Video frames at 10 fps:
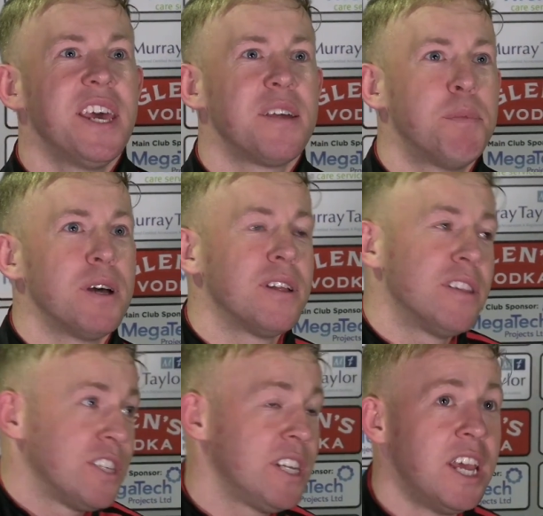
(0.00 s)
there. But
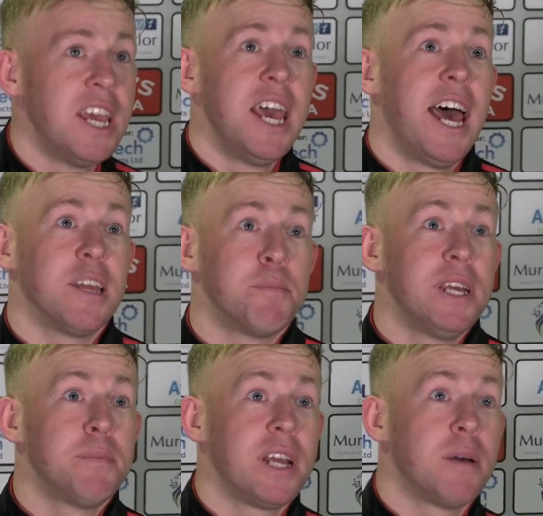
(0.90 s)
listen, I get
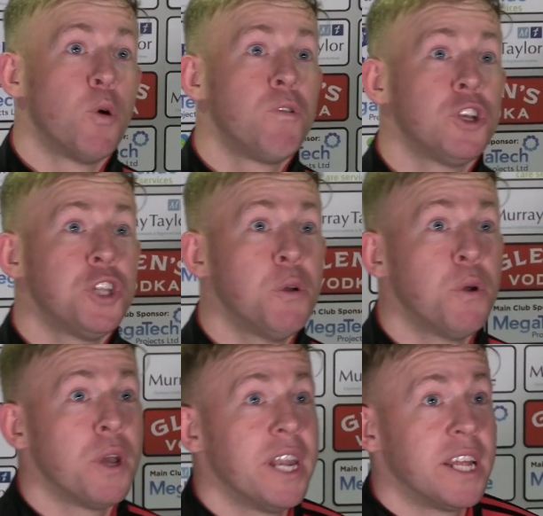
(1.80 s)
paid by Arbroath just
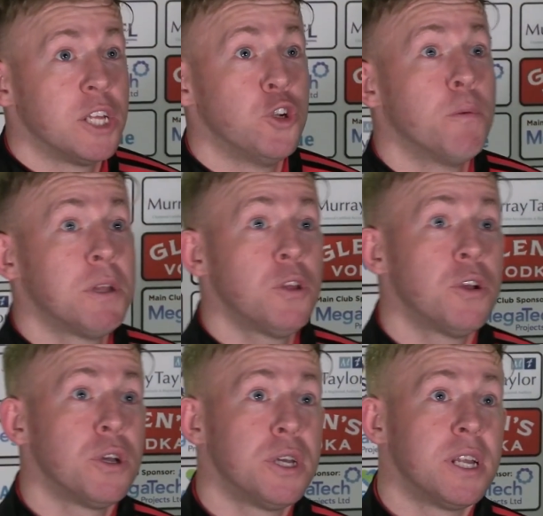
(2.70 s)
now, and I had a job to
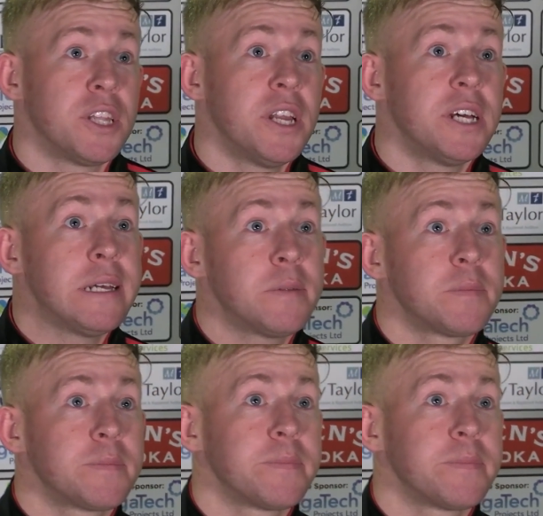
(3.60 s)
do, and I done it.